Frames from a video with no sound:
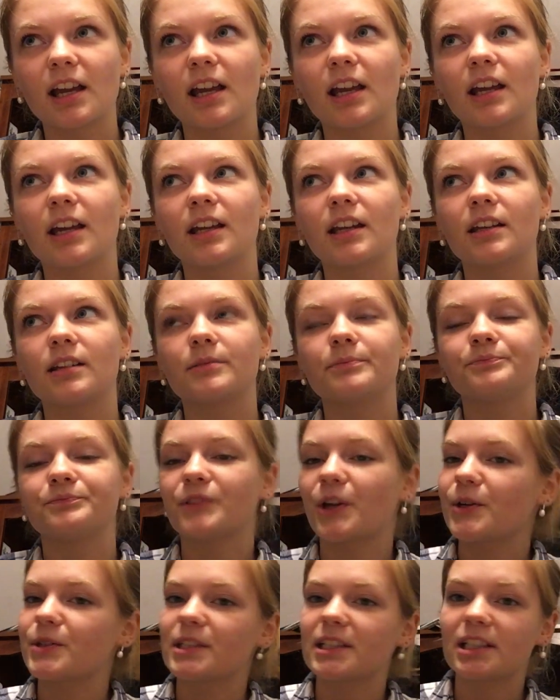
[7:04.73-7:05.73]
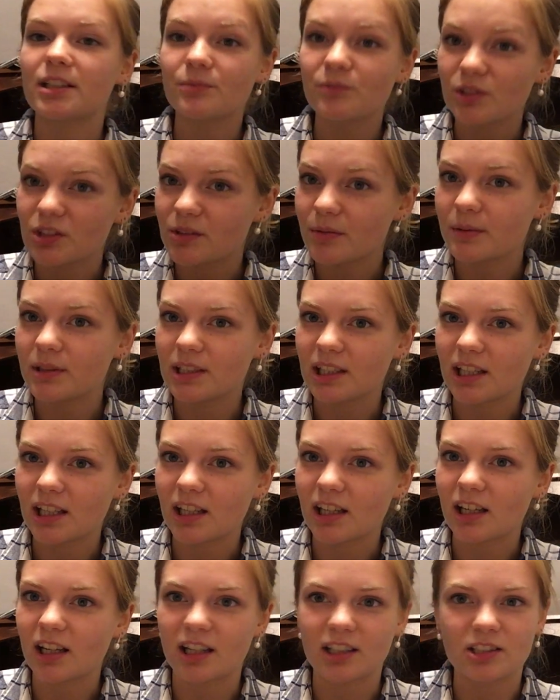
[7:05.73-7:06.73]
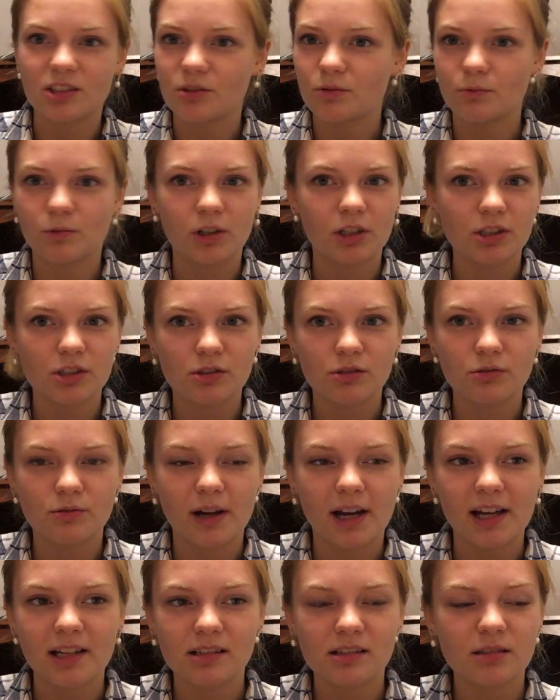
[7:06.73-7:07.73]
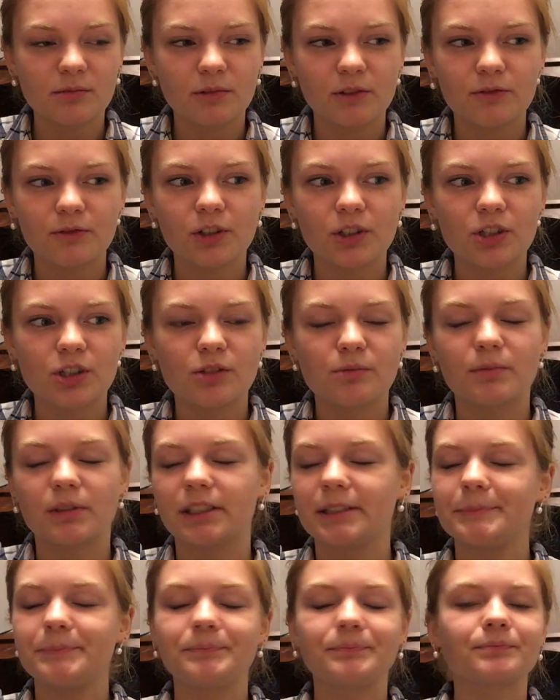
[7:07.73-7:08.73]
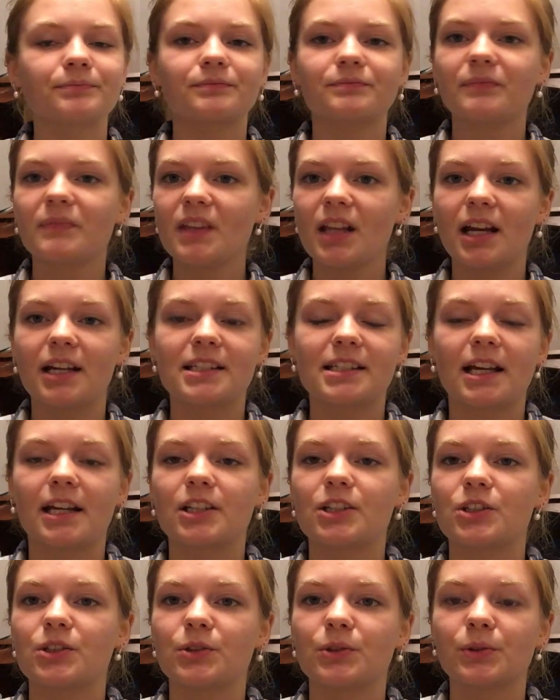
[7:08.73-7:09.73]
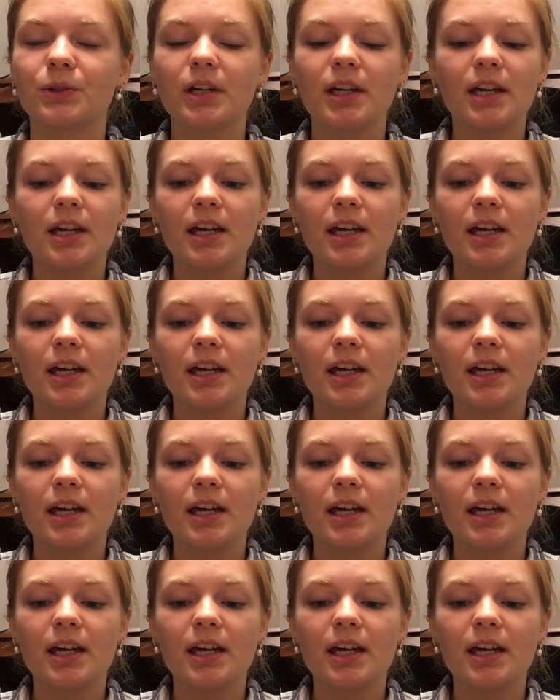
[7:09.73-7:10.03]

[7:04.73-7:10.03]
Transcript: and I was a little intimidated, and I didn't want to ask him at first, but I decided to.